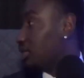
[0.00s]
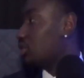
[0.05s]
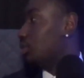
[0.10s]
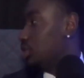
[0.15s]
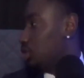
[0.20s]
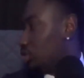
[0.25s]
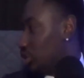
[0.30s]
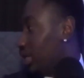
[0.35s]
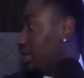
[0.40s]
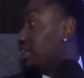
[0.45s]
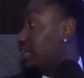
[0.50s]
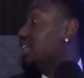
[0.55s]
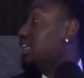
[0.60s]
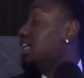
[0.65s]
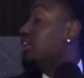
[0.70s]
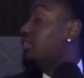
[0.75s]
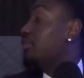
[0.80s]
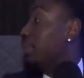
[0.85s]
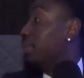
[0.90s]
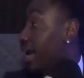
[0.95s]
So we try to
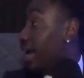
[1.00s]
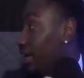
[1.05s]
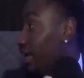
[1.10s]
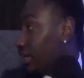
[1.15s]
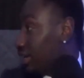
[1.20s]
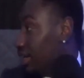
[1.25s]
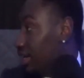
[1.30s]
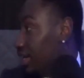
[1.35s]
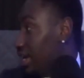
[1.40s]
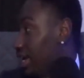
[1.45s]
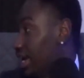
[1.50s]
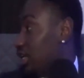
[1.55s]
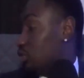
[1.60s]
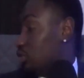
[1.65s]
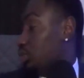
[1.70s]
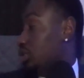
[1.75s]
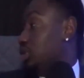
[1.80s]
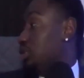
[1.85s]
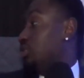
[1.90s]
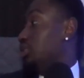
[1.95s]
give back as
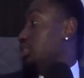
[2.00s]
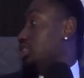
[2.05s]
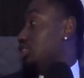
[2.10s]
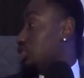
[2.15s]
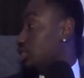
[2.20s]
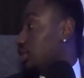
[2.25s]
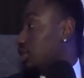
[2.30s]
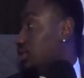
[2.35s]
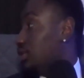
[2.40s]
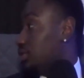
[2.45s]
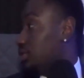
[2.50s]
we do these shows.